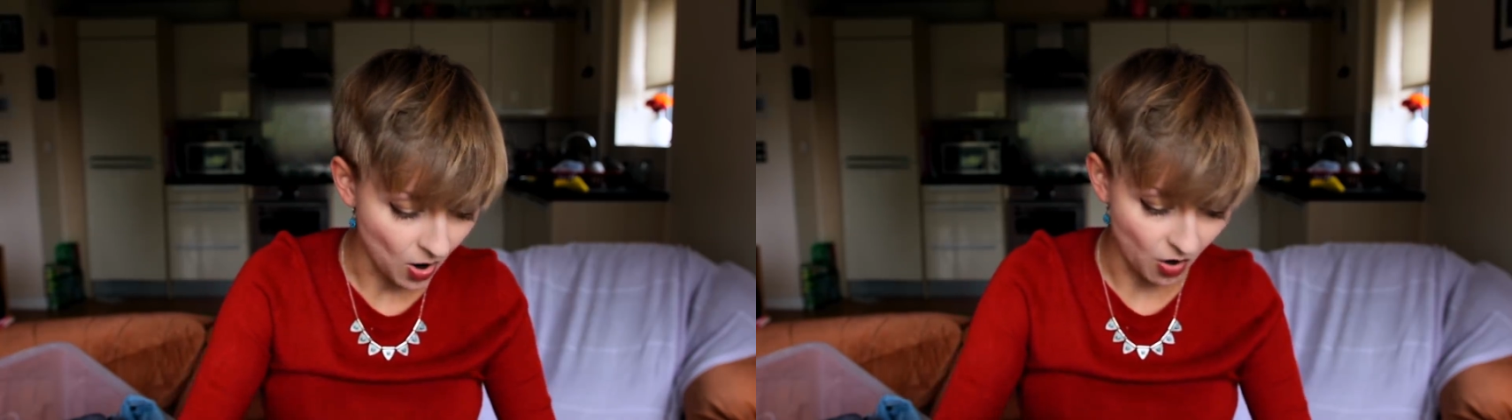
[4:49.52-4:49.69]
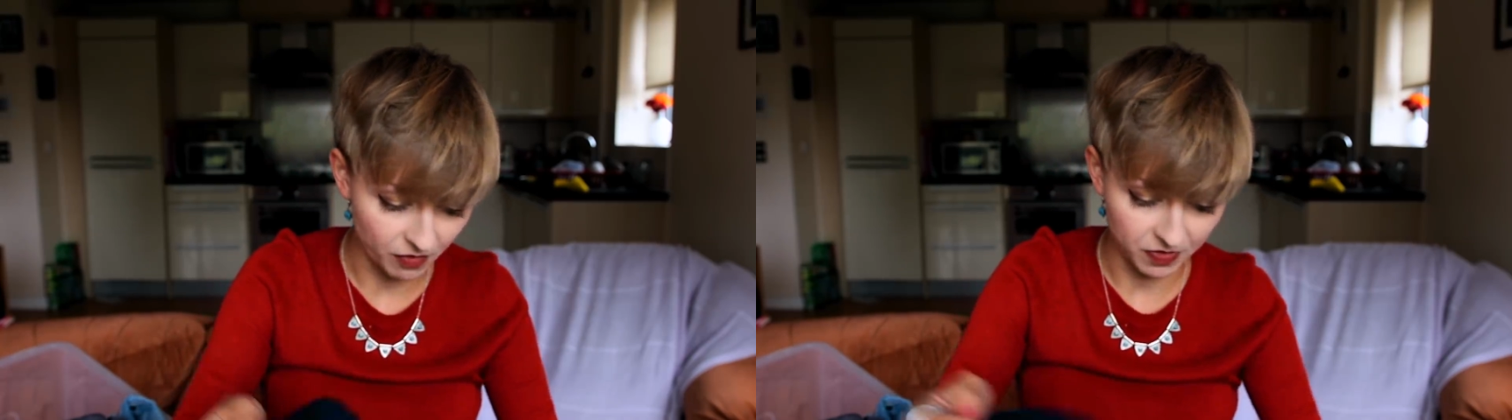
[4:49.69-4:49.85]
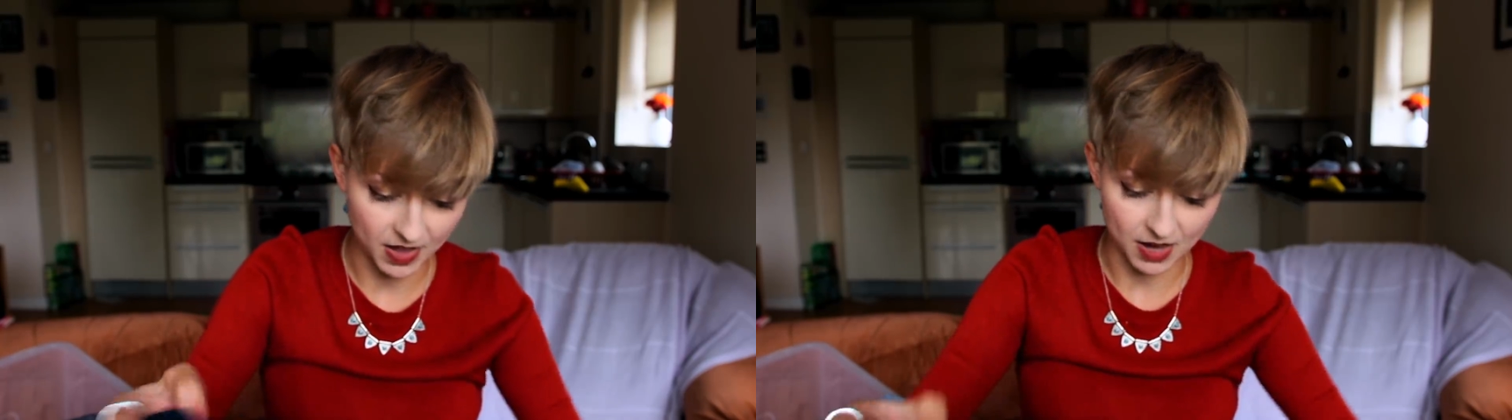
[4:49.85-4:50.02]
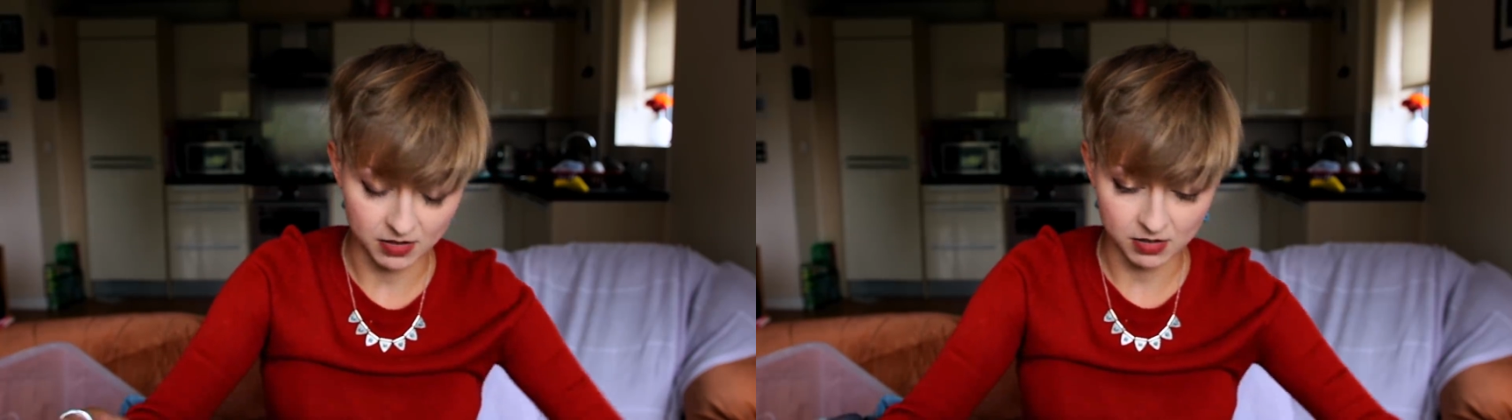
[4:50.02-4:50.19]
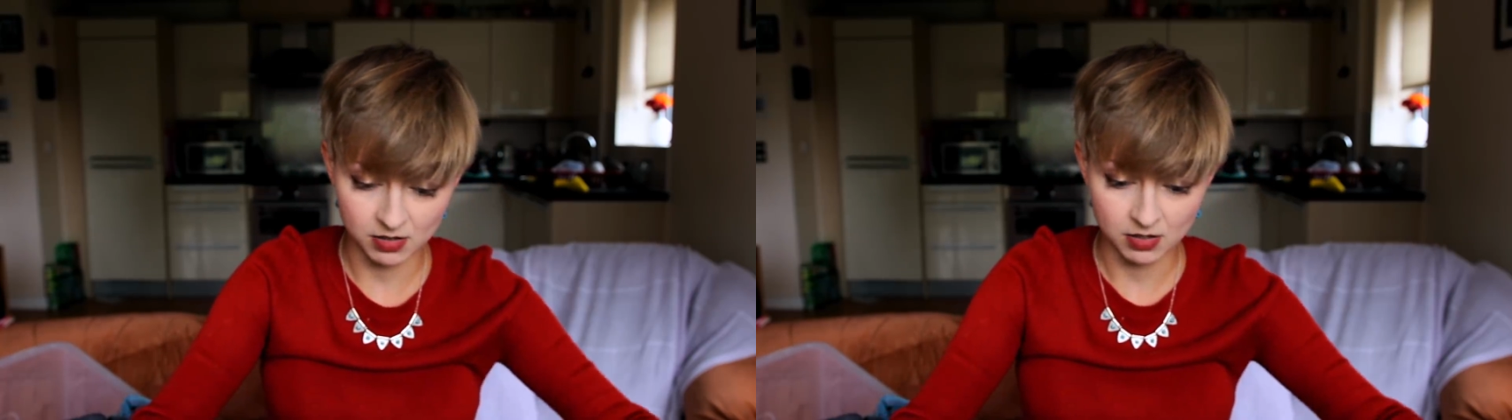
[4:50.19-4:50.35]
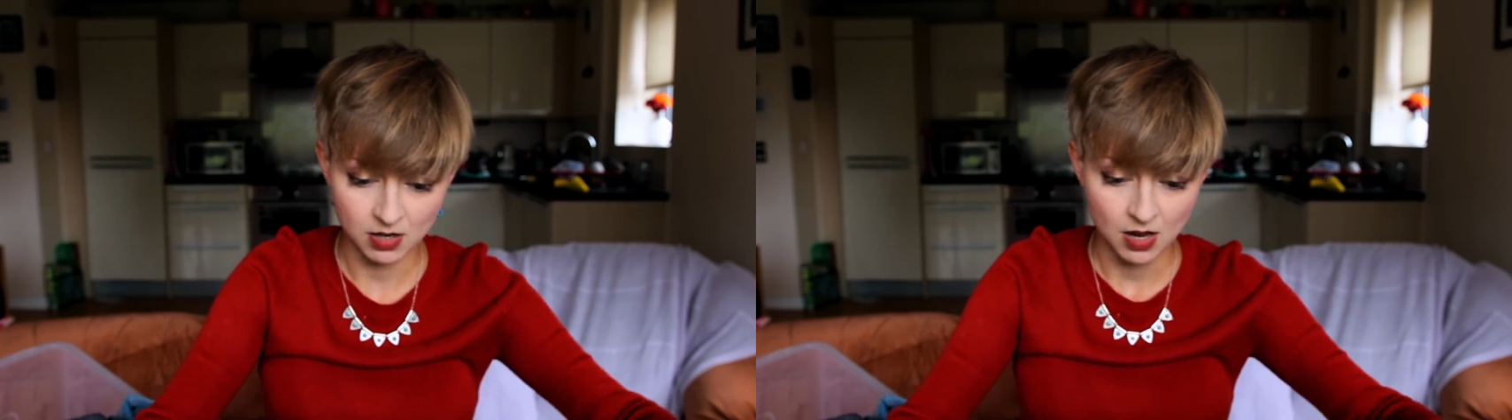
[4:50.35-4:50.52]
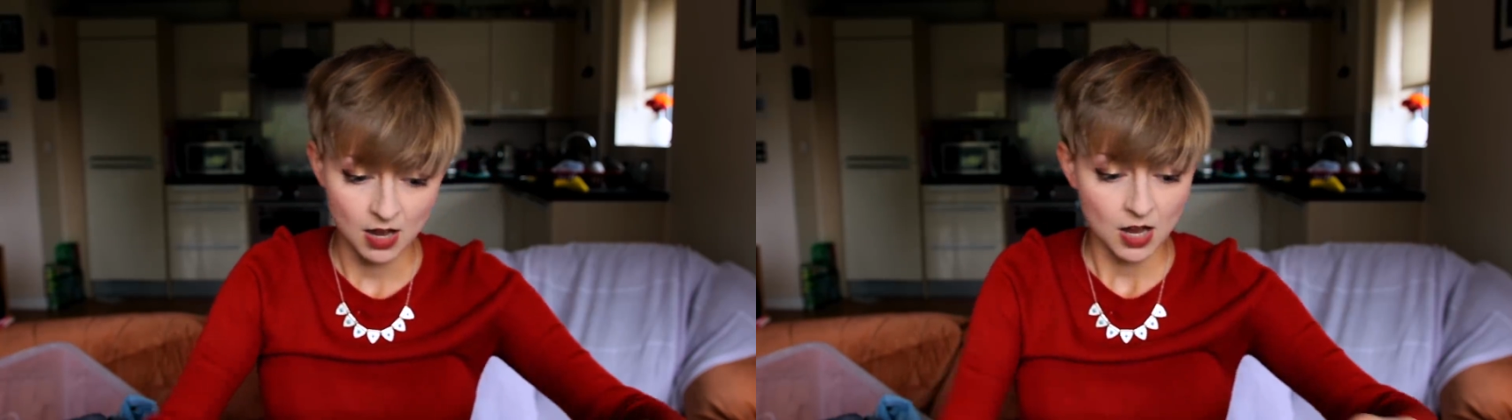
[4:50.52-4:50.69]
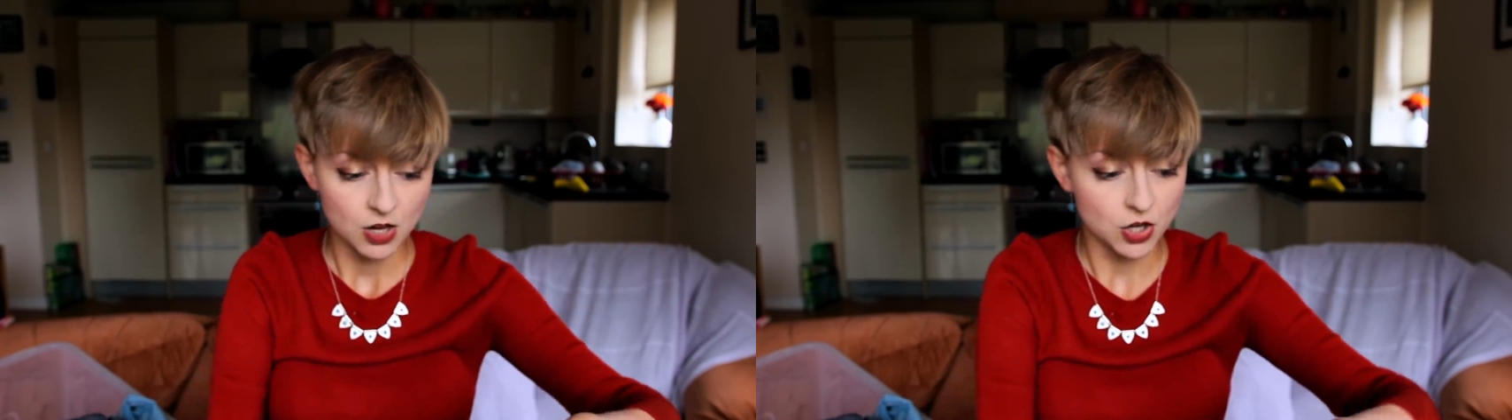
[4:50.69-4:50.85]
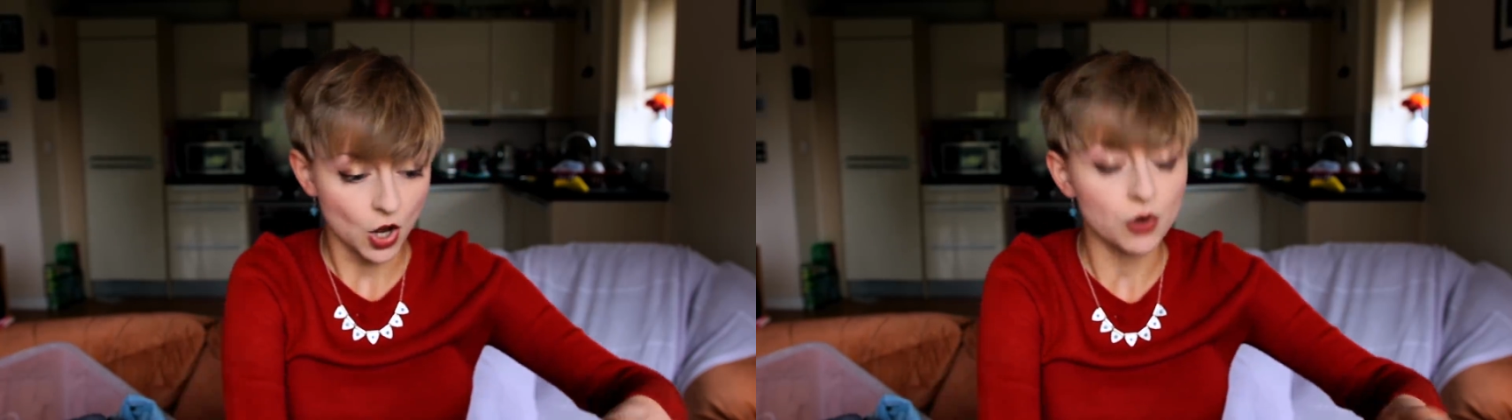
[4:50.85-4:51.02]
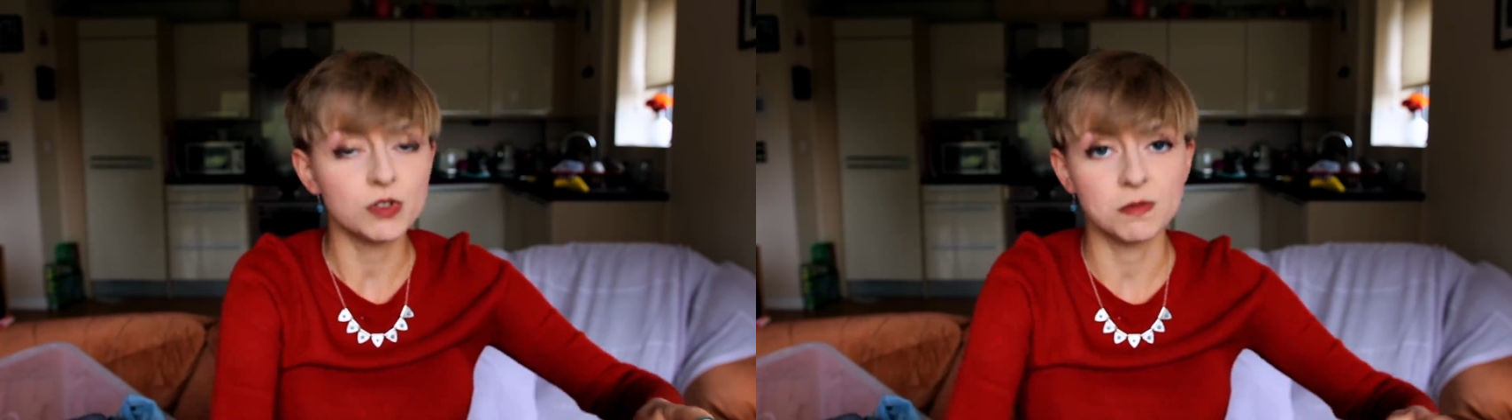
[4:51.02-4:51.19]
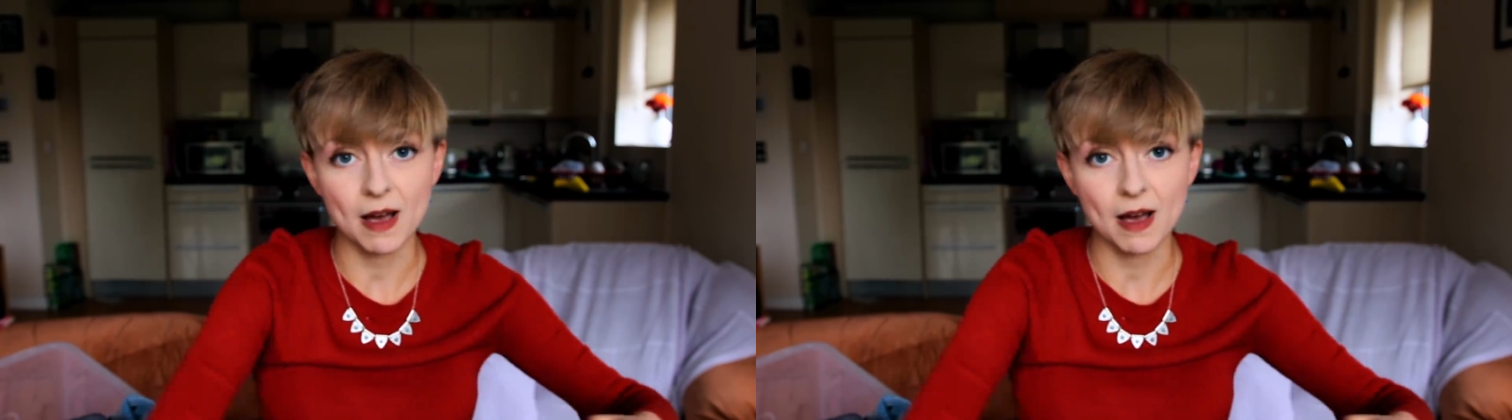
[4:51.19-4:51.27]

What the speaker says: of this goes